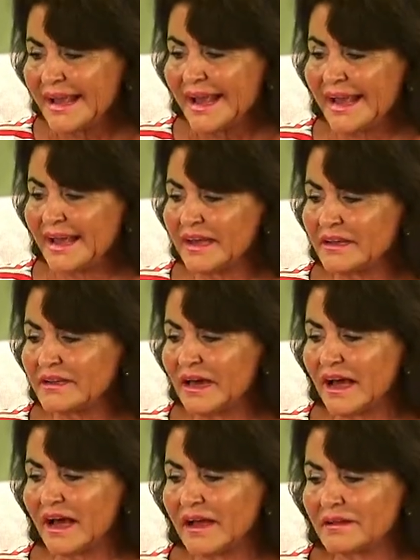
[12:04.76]
And
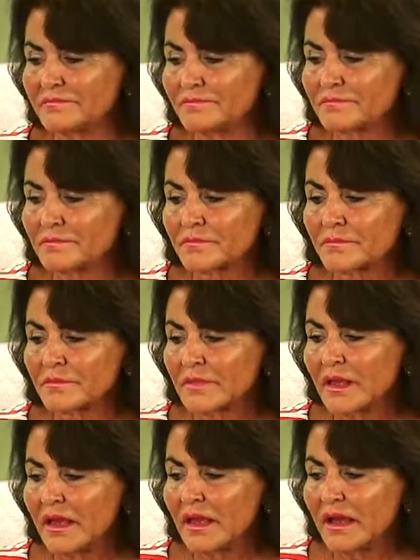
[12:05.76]
um,
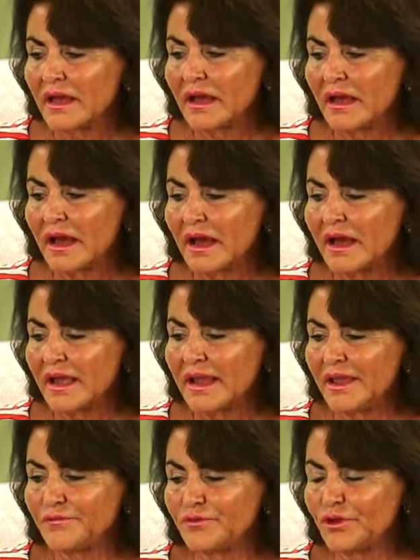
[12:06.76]

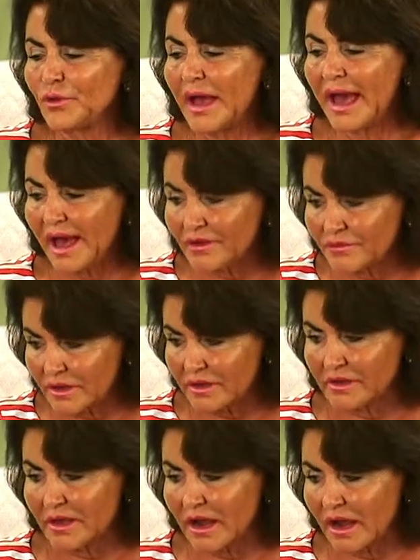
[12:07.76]
if you have
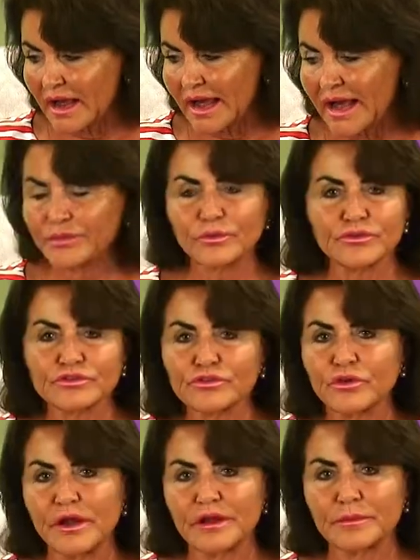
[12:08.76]

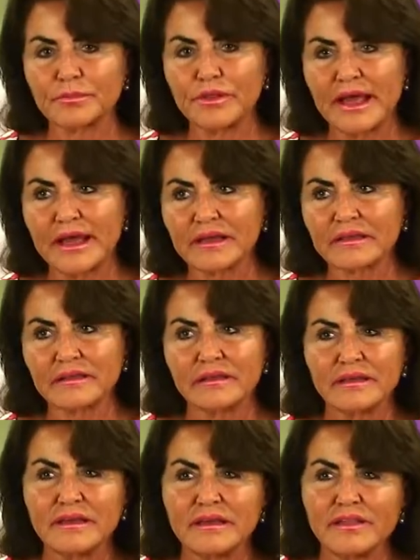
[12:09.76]
atherosclerotic plaque,
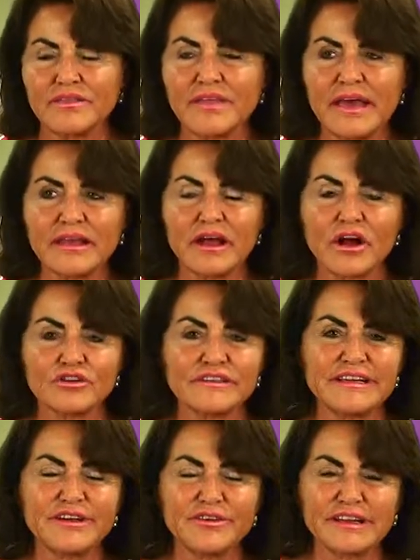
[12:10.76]
then
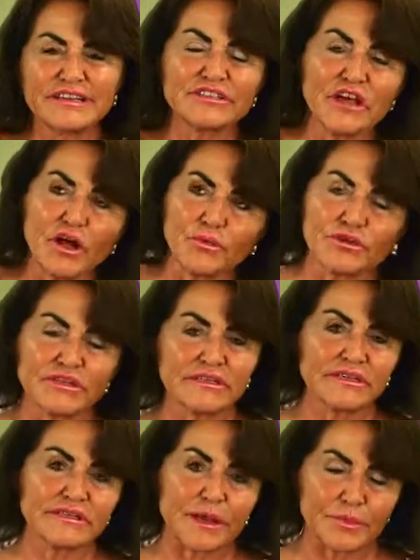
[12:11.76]
arteriosol, which is
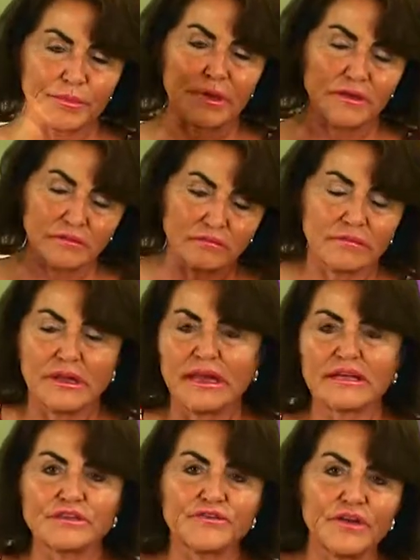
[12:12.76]
a supplement,
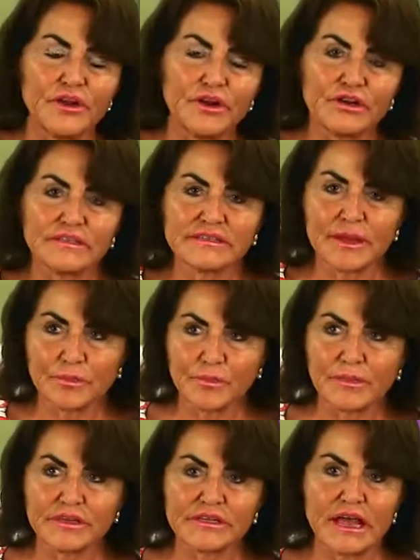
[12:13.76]
is a very good
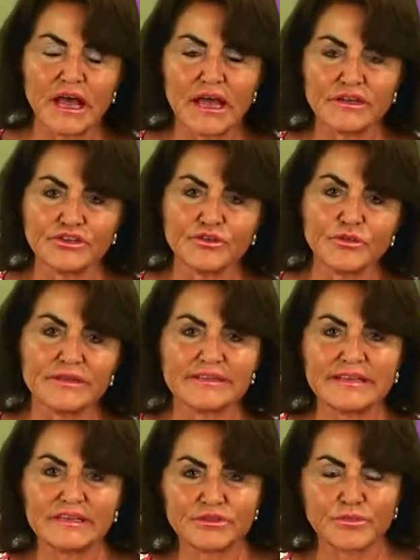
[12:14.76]
supplement to, to
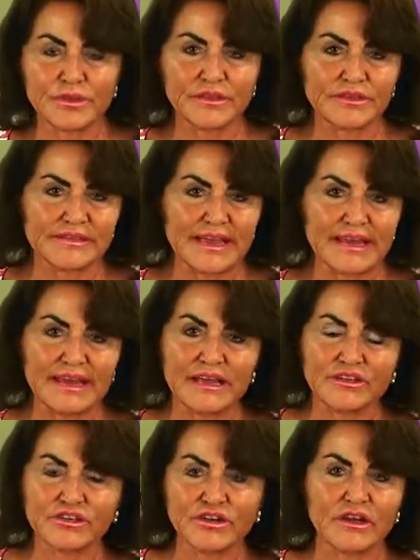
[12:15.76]
assist with
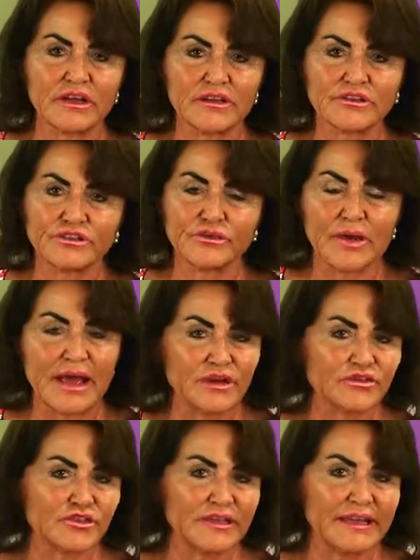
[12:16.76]
Zetia to, to
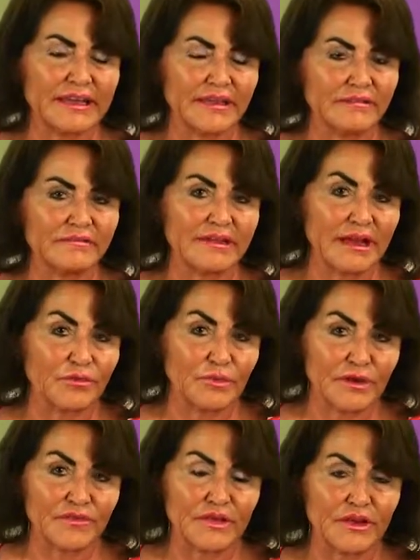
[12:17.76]
actually get
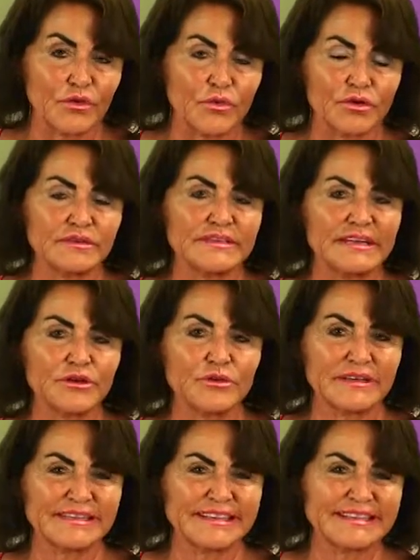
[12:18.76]
rid of it or
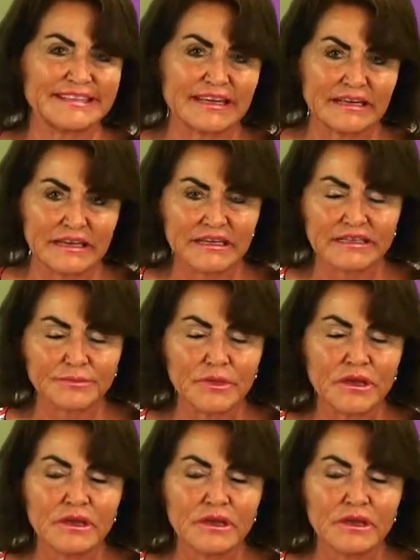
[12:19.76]
decrease its thickness.